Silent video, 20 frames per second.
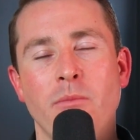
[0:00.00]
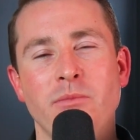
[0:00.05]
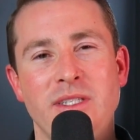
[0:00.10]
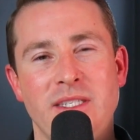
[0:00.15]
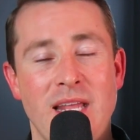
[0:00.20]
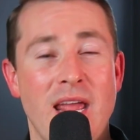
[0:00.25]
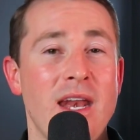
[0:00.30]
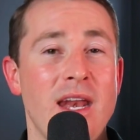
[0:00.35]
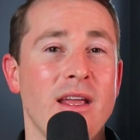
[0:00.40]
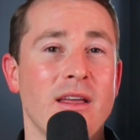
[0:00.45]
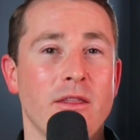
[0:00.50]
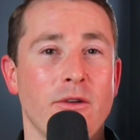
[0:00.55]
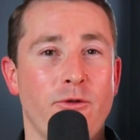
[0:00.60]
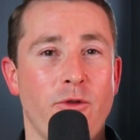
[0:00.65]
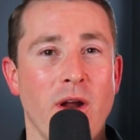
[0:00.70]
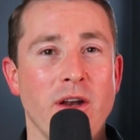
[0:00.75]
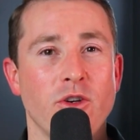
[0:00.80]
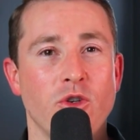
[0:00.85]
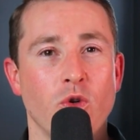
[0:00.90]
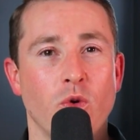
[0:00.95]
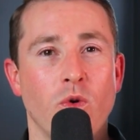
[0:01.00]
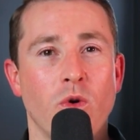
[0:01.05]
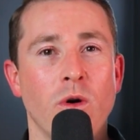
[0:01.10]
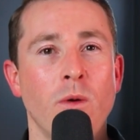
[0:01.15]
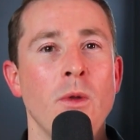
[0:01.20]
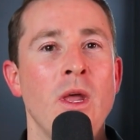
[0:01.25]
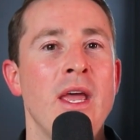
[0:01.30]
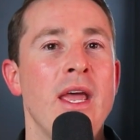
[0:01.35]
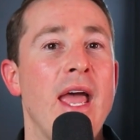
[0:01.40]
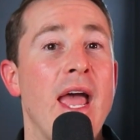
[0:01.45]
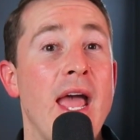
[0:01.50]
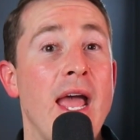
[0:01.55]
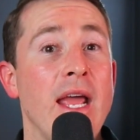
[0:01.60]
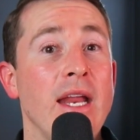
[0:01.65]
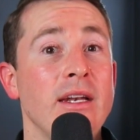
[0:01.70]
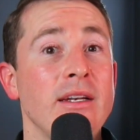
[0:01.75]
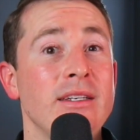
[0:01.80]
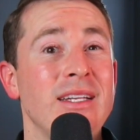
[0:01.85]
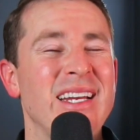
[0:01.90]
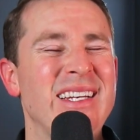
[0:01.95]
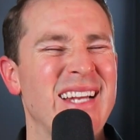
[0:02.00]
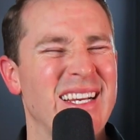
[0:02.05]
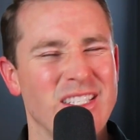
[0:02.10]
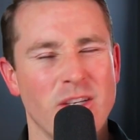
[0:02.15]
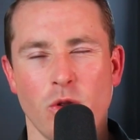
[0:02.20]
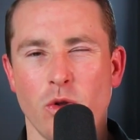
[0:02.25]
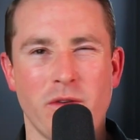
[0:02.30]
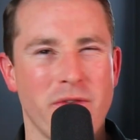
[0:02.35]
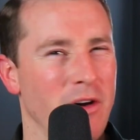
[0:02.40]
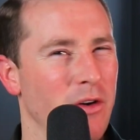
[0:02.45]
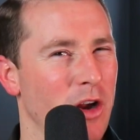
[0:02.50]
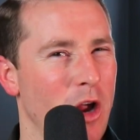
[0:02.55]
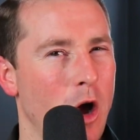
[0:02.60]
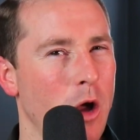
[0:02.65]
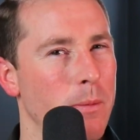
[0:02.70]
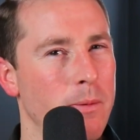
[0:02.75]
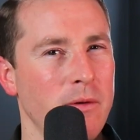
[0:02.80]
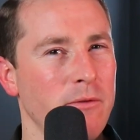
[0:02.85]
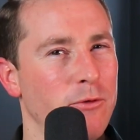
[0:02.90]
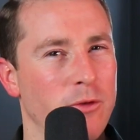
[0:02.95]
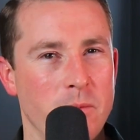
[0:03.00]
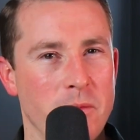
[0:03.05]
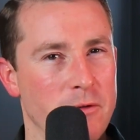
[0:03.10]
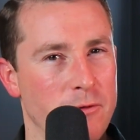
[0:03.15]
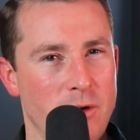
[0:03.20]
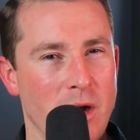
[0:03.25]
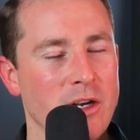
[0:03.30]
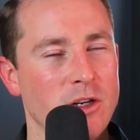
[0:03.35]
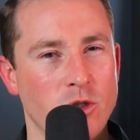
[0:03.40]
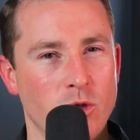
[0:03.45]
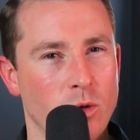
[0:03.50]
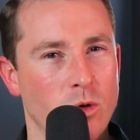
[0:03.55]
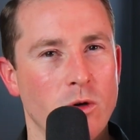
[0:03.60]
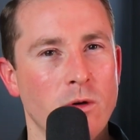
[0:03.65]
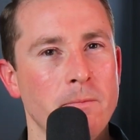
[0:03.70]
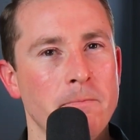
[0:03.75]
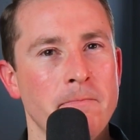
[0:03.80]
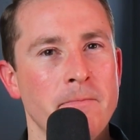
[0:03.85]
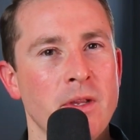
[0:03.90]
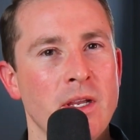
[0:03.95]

I'm standing at the front door and it doesn't look very open from the front door.